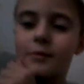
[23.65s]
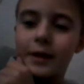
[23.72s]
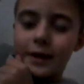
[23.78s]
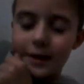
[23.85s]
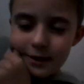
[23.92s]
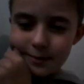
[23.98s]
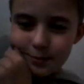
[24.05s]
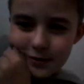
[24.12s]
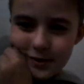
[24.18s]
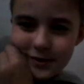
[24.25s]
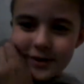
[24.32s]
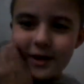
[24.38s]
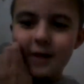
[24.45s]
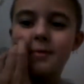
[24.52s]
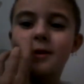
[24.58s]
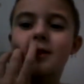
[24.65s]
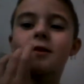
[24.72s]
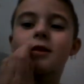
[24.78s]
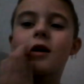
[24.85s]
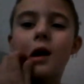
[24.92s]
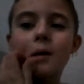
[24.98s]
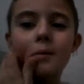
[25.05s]
can you please tell me in
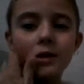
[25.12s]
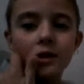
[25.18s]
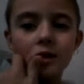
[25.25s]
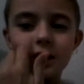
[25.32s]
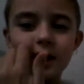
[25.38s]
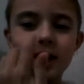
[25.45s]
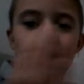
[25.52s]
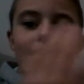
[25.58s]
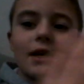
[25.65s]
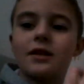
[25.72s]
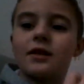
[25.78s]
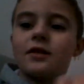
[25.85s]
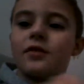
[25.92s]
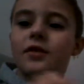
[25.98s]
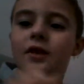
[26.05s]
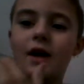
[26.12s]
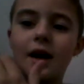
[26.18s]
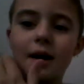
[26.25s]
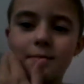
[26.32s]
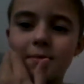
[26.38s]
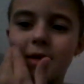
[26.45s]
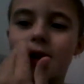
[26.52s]
the comments, guys, if you
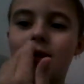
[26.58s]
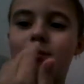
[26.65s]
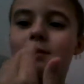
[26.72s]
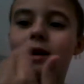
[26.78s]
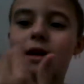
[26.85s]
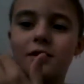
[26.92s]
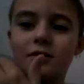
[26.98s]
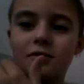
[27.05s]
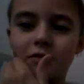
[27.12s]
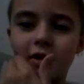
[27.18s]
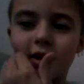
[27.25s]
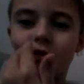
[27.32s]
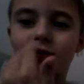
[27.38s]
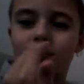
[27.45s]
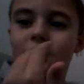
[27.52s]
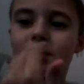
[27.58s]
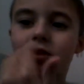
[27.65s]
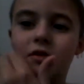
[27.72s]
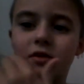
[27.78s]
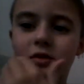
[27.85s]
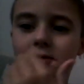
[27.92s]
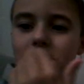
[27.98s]
um, like Minecraft
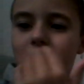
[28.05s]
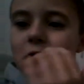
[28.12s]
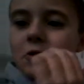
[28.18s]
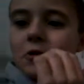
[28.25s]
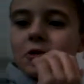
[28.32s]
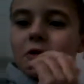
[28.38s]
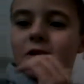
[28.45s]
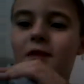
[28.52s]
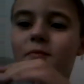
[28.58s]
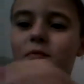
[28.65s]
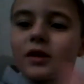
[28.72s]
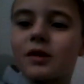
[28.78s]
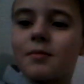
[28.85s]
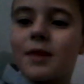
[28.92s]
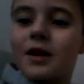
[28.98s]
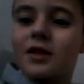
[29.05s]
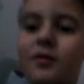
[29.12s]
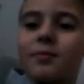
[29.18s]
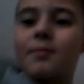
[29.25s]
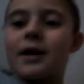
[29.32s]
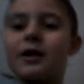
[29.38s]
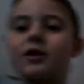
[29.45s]
and... Because I built a
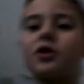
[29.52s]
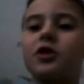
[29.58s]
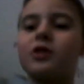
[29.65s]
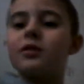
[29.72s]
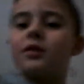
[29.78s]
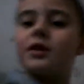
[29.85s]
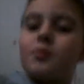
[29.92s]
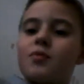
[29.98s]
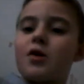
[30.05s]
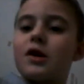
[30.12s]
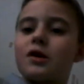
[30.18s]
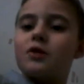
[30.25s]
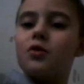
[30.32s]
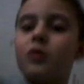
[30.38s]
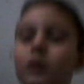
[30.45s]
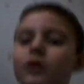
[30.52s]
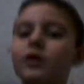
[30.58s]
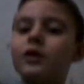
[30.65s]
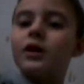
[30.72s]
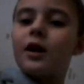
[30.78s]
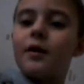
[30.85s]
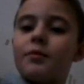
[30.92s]
massive mansion. It's pretty cool.
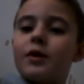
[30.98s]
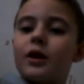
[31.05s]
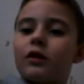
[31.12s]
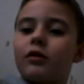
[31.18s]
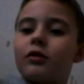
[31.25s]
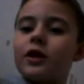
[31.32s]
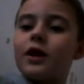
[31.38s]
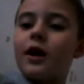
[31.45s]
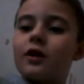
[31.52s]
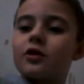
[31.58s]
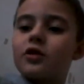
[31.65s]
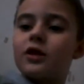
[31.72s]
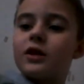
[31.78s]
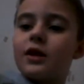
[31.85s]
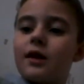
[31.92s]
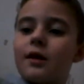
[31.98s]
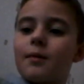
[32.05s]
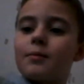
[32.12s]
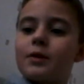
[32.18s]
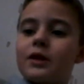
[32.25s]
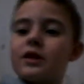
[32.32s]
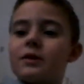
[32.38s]
I built three, actually, and
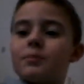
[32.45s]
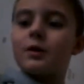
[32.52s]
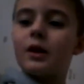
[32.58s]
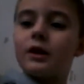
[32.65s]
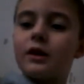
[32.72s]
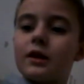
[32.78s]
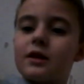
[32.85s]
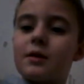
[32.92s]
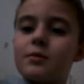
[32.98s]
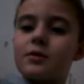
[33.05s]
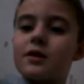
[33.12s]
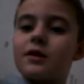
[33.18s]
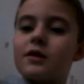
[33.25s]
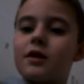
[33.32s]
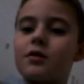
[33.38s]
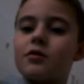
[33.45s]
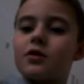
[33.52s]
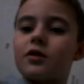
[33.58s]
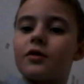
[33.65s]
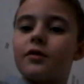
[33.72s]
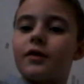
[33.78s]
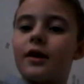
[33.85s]
I'm busy building the Simpsons house
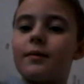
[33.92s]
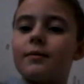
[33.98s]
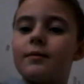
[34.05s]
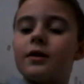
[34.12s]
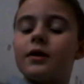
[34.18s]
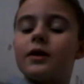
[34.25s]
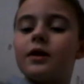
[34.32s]
off um,